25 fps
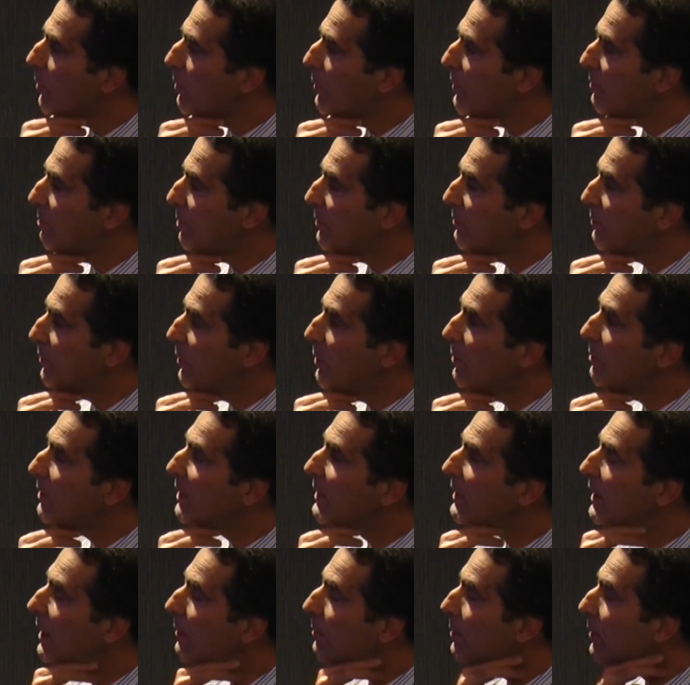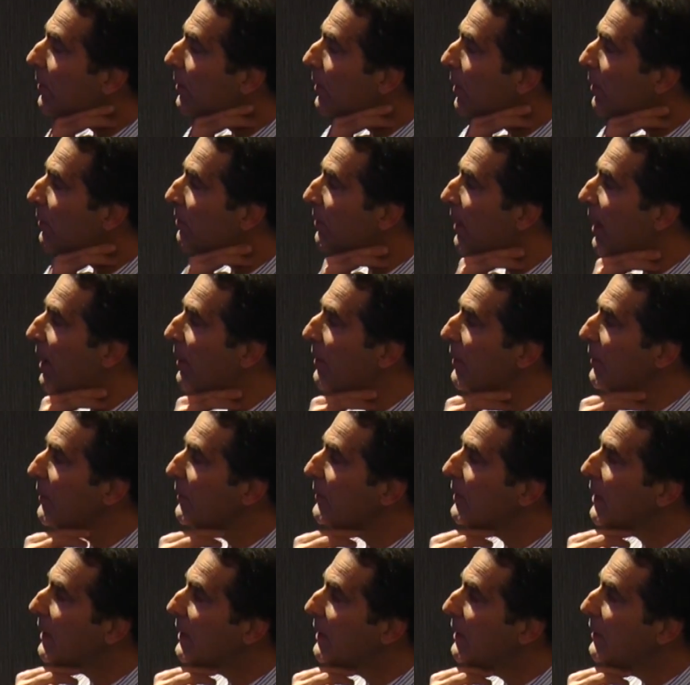We've performed a number of other
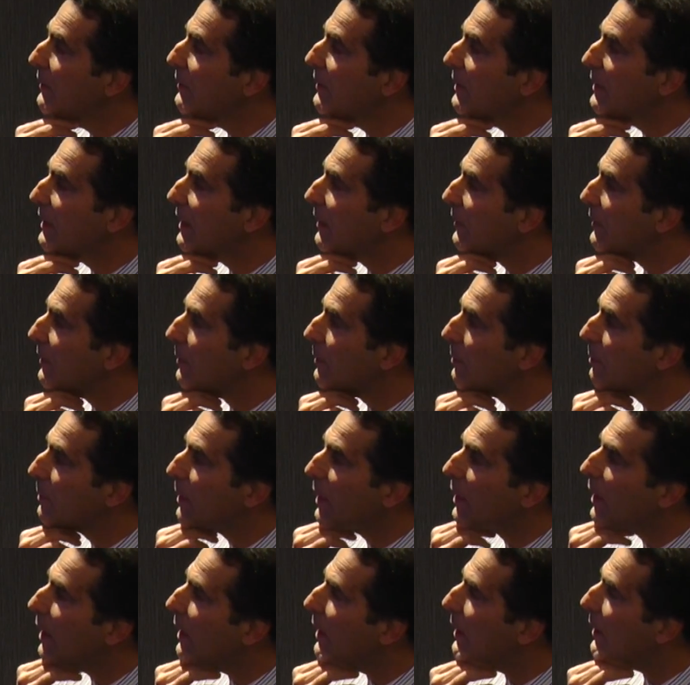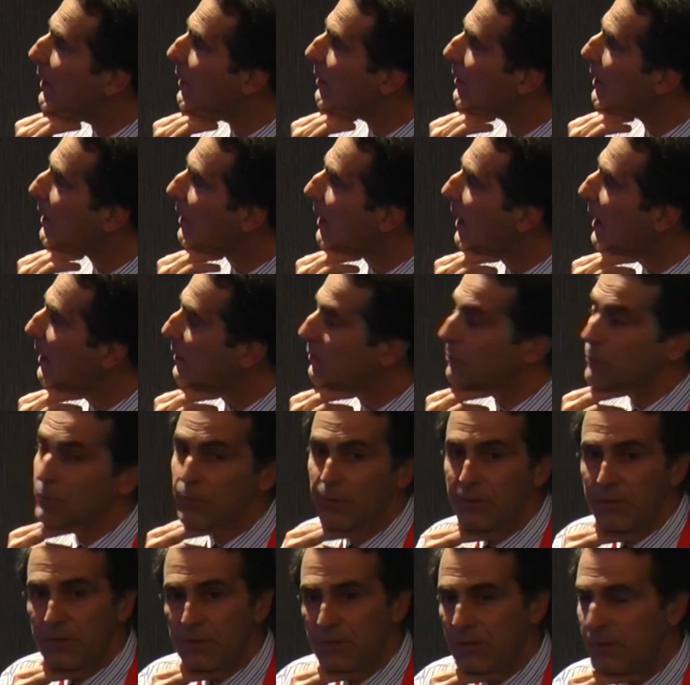studies in other
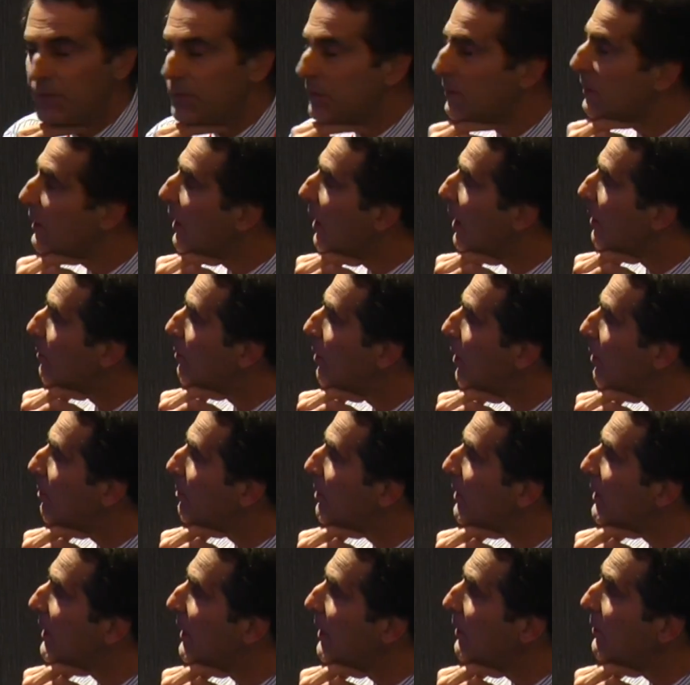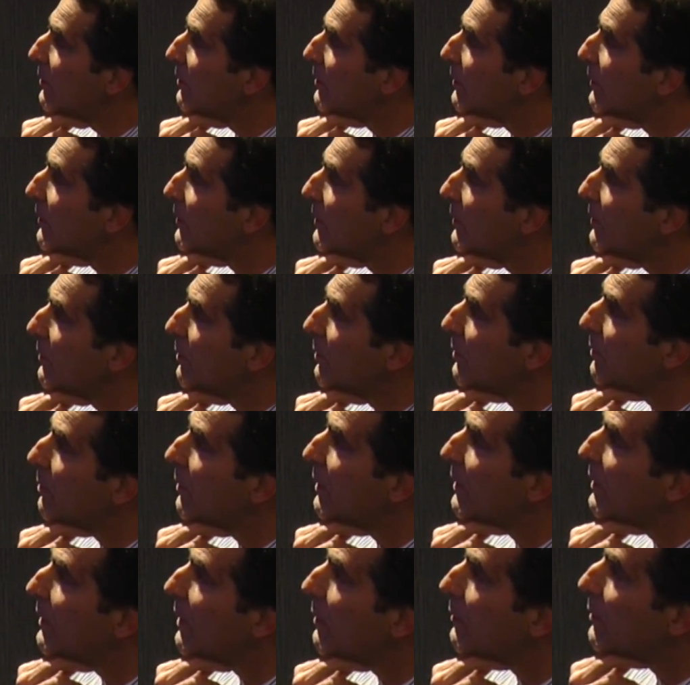at-risk, if you like, populations. This was
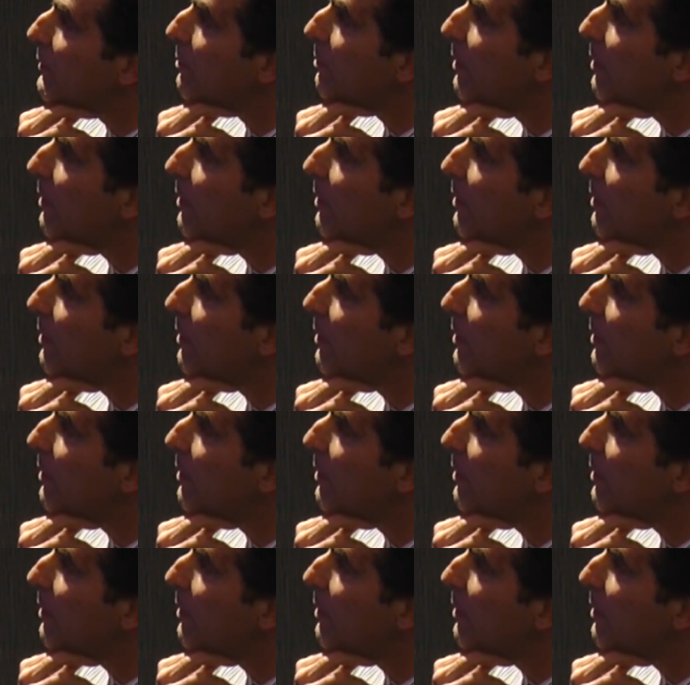one that was